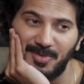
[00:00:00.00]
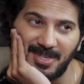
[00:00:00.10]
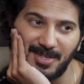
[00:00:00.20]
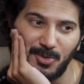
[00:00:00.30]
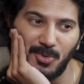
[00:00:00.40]

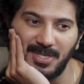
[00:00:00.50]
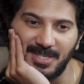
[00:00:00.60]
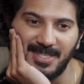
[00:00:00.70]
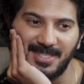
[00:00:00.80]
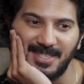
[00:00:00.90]
a New Year
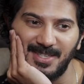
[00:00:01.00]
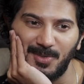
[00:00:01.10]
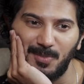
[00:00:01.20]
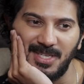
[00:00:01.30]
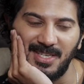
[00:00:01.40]
tradition
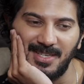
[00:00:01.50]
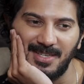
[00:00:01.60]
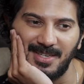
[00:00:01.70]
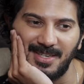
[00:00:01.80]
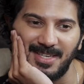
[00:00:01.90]
to be
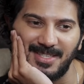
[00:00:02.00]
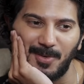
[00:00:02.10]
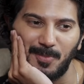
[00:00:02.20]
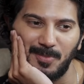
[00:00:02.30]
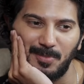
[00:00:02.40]
at
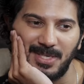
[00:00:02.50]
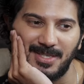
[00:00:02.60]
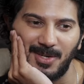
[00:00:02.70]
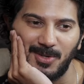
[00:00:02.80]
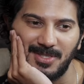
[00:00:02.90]
some
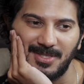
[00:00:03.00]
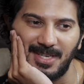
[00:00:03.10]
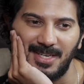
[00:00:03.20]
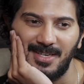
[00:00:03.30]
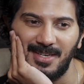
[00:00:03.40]
beach house
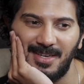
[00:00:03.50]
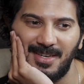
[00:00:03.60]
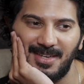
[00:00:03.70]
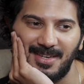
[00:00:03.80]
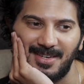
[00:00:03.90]
gig
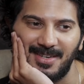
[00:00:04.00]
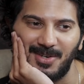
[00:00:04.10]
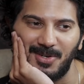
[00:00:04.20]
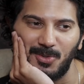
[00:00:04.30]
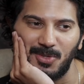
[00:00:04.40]

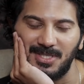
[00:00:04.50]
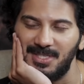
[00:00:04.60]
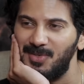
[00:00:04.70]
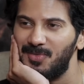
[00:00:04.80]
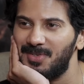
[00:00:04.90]
on New Year's
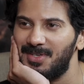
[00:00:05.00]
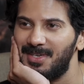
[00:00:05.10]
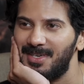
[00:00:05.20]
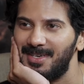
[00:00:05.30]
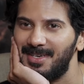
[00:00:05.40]
Eve
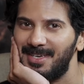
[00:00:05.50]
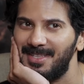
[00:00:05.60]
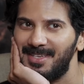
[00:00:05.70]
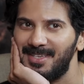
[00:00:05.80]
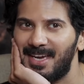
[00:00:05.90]
and
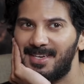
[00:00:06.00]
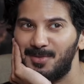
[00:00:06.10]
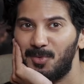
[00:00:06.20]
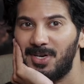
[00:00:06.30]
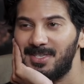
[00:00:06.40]
then catch
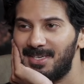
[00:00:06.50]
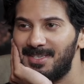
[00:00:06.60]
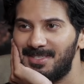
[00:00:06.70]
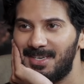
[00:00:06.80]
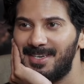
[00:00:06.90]
the morning
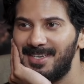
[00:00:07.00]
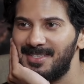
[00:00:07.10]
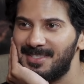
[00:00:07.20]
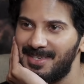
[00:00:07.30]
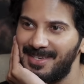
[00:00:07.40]

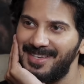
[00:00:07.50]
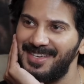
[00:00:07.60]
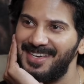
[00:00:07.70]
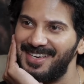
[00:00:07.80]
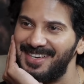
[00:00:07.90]
sunrise
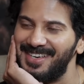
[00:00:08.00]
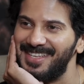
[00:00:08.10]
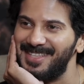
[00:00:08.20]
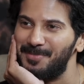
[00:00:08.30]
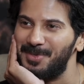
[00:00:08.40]

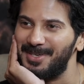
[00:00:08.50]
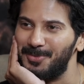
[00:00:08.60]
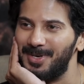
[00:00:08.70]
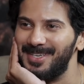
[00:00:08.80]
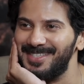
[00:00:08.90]
and then be at
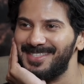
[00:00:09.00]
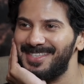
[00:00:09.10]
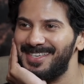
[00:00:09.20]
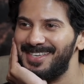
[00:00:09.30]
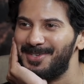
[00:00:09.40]
Woodlands
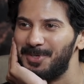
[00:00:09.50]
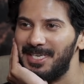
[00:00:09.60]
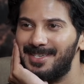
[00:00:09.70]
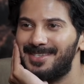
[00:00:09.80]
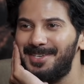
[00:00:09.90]
to
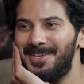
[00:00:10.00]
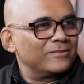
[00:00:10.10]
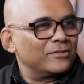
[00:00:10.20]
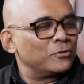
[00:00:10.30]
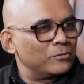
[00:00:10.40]
eat.
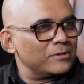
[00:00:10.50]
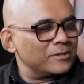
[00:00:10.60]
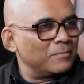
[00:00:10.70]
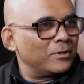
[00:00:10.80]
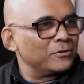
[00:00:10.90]
So Dulquer
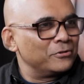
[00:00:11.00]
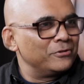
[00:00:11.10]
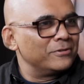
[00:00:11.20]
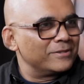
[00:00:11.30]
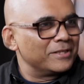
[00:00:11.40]
Salmaan on
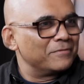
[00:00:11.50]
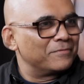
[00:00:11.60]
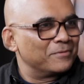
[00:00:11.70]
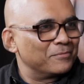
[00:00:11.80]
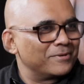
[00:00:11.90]
New Year's Eve
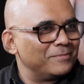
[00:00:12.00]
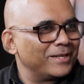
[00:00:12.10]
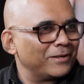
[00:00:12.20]
would be